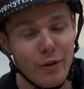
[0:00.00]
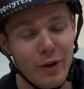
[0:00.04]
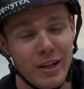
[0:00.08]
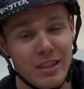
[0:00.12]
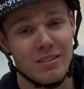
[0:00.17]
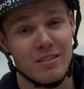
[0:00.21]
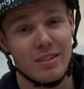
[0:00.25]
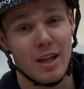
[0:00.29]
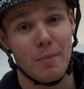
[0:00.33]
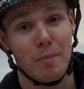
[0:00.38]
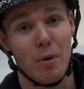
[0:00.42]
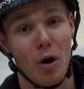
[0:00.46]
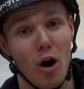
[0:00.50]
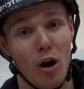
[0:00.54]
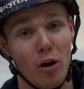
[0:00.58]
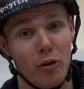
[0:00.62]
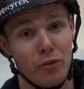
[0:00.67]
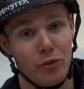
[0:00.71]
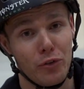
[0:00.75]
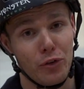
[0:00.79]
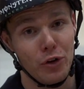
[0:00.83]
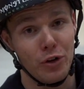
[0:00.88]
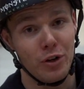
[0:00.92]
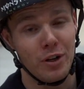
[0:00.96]
great step
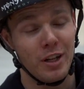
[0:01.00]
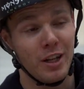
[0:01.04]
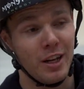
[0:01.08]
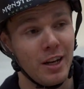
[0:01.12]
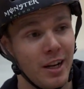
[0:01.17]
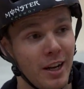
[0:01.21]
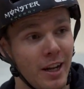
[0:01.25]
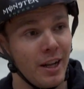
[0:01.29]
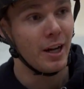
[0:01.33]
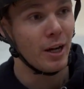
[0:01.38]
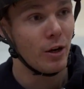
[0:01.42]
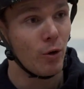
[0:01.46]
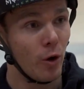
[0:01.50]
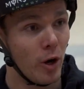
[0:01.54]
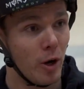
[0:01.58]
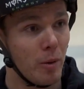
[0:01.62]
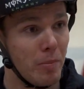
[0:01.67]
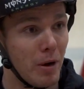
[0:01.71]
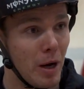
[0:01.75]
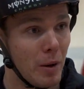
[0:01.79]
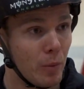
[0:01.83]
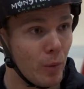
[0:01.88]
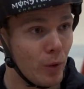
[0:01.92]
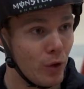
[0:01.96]
after you did it in a quarter
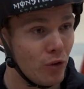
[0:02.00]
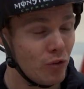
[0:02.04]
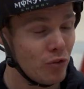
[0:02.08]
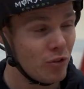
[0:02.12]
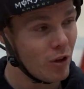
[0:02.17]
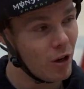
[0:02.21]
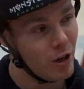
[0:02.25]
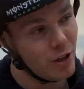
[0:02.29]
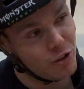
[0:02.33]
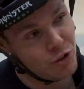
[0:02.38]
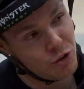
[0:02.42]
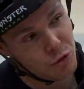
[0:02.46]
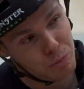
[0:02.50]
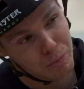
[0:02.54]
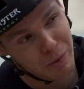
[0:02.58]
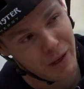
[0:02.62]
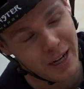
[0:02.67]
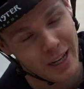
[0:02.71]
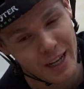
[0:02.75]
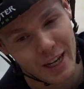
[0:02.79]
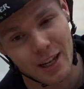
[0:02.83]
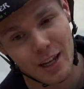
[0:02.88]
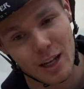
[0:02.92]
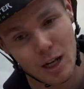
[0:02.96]
pipe, when you start
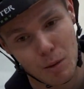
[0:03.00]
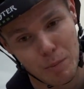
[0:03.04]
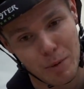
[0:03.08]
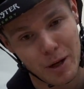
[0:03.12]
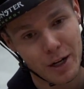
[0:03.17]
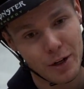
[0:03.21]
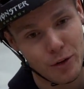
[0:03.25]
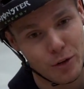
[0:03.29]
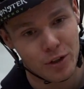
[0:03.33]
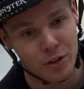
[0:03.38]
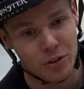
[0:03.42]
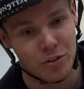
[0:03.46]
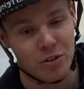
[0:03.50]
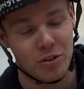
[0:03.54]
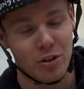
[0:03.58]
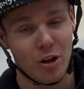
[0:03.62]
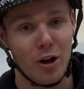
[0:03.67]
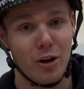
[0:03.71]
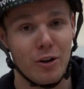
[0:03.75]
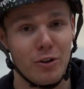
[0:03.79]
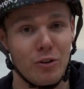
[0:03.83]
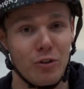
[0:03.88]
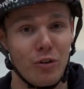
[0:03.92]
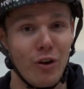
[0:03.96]
spinning a little bit, you can
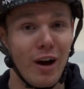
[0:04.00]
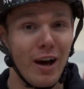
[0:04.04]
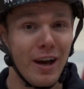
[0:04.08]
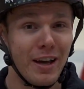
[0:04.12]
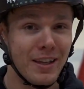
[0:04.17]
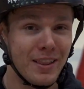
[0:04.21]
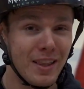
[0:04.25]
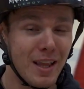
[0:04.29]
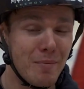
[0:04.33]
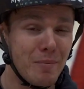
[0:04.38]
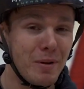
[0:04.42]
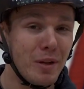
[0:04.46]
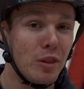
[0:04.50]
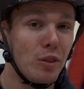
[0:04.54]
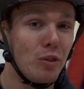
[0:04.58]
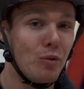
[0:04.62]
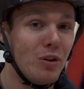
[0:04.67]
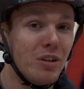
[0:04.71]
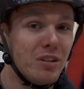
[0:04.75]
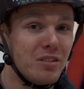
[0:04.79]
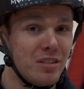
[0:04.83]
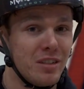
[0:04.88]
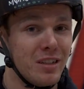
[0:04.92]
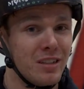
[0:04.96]
start trying them in
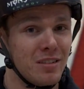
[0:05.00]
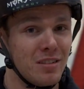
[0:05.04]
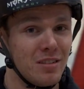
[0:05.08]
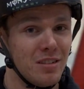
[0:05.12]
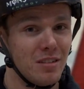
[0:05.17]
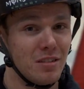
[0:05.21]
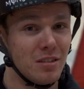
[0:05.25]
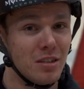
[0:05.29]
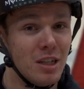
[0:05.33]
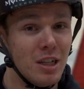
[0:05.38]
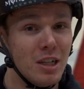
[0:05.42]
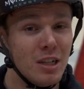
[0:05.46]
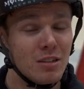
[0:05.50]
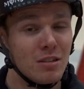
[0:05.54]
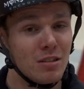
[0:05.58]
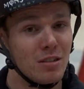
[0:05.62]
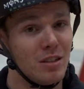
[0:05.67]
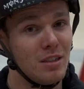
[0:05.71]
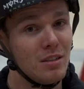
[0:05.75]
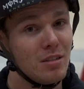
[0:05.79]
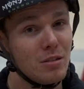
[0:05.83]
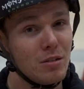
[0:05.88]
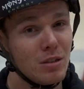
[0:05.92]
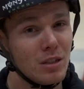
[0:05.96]
360s. So
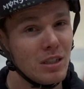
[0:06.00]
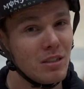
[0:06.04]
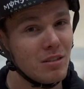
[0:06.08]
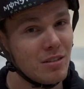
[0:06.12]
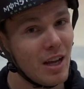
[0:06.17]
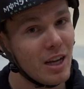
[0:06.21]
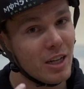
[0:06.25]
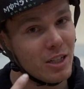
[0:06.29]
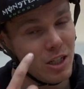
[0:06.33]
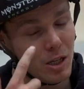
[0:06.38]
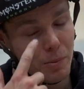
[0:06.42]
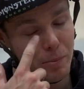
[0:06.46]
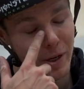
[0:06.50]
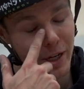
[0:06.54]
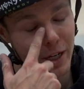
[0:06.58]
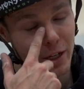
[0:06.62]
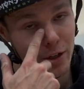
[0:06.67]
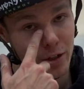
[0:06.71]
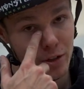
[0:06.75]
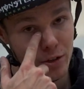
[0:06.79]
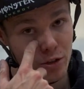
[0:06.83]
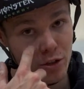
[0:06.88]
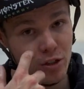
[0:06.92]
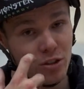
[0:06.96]
this trick is actually pretty
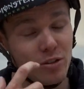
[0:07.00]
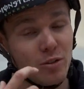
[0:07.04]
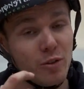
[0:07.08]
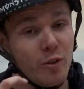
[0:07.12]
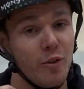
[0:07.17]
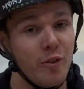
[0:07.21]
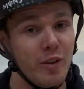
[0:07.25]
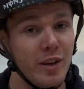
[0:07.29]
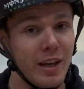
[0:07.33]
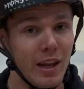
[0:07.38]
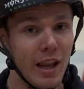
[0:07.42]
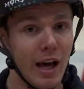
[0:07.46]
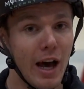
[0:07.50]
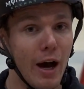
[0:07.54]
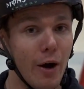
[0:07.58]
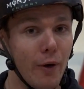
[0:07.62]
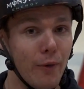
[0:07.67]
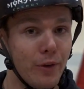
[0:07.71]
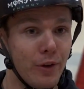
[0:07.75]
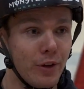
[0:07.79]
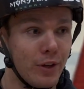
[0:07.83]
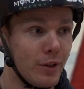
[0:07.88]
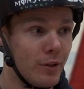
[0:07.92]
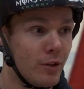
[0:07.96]
good to just feel
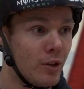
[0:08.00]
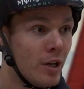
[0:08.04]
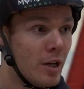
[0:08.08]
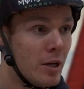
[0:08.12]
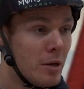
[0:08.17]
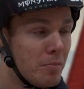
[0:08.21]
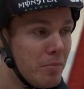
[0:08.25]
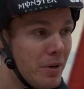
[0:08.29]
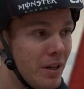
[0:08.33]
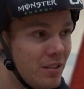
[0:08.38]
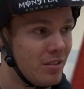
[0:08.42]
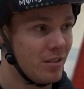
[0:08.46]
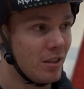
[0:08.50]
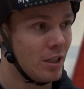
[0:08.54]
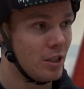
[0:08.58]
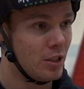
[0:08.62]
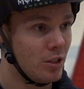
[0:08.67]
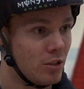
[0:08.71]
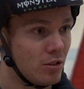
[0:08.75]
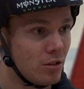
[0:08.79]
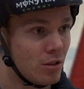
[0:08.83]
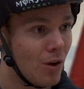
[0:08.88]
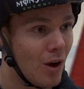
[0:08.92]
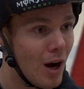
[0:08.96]
out. You can basically
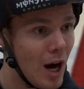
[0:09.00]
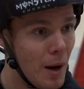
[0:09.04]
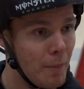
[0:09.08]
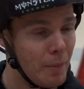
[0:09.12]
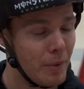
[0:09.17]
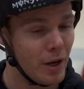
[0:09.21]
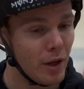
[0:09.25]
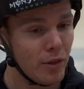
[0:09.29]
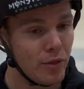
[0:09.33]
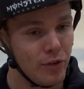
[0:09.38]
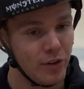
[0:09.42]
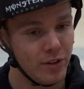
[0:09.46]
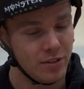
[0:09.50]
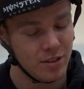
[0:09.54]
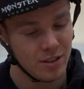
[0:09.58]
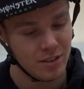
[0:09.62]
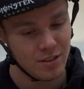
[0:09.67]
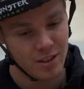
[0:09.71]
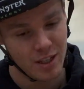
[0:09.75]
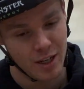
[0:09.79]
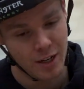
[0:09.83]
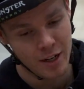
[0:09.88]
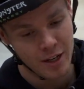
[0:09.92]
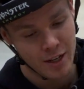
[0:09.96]
just go up in a
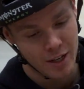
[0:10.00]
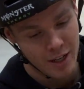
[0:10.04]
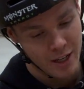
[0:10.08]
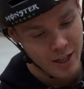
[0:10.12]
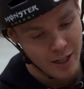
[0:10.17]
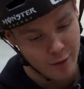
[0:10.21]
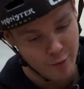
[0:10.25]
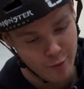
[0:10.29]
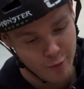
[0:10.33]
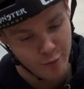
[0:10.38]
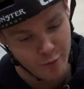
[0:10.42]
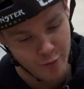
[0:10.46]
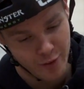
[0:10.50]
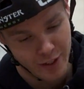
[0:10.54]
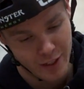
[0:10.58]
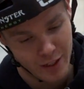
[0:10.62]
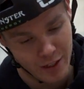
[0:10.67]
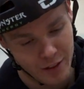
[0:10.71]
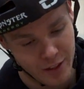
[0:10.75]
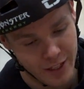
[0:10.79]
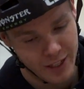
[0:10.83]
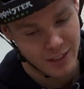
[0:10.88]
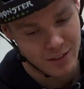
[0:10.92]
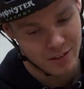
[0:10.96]
360 and
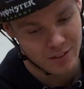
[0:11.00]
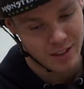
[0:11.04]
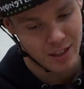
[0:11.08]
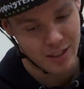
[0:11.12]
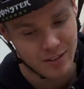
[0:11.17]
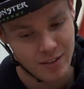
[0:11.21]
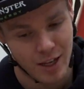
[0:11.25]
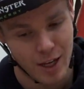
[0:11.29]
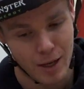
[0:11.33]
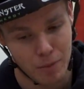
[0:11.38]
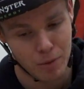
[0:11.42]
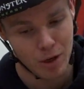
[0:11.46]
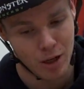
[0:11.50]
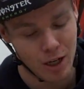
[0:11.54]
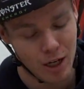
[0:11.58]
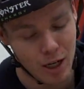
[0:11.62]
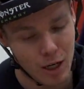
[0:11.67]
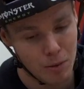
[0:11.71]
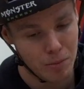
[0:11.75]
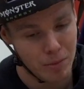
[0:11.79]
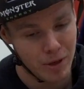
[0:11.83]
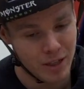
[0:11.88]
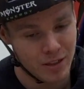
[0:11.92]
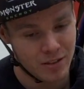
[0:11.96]
feel the inside table a
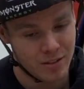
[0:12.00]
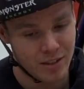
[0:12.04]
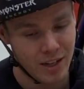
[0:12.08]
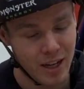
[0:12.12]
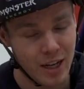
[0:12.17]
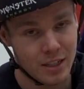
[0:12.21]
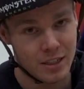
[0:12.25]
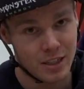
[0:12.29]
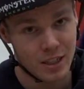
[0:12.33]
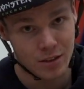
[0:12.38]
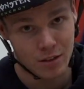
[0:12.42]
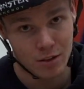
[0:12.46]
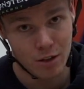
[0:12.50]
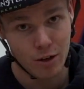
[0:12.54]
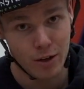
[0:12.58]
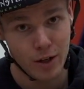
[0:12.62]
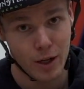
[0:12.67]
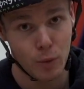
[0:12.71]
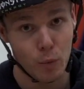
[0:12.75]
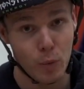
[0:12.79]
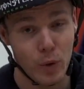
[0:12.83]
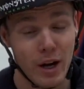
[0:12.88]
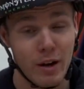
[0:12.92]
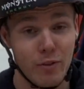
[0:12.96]
little bit, slash unturn
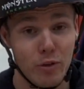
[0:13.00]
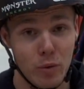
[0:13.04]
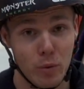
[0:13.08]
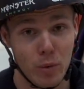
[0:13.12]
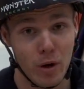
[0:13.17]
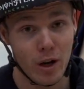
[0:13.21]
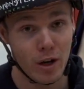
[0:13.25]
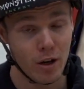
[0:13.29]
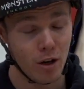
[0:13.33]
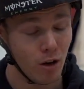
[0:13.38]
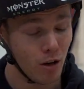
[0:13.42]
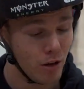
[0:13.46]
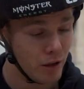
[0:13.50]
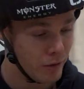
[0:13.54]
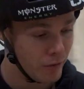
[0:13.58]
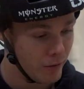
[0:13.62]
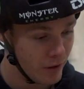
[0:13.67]
down, whatever you want to call it